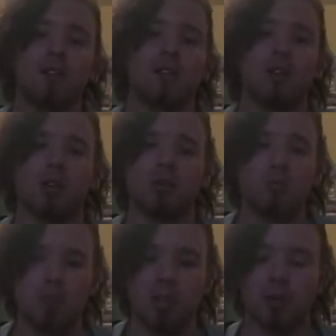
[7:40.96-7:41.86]
La Force?
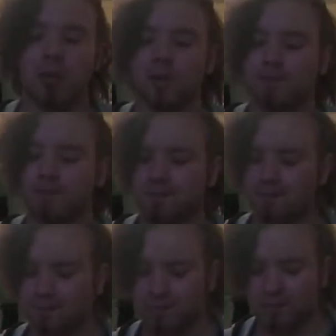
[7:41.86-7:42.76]
I don't know.
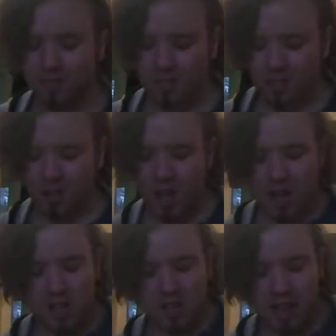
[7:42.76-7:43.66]

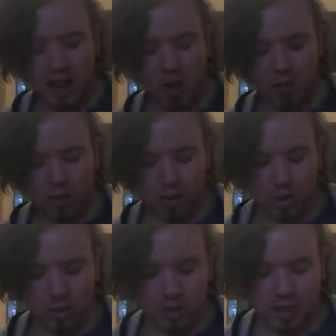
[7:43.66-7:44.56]
So yeah,
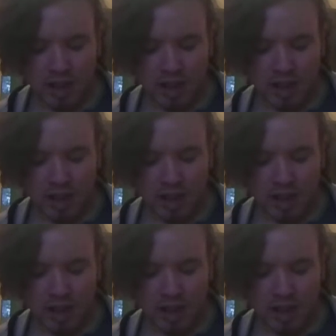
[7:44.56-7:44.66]
overall,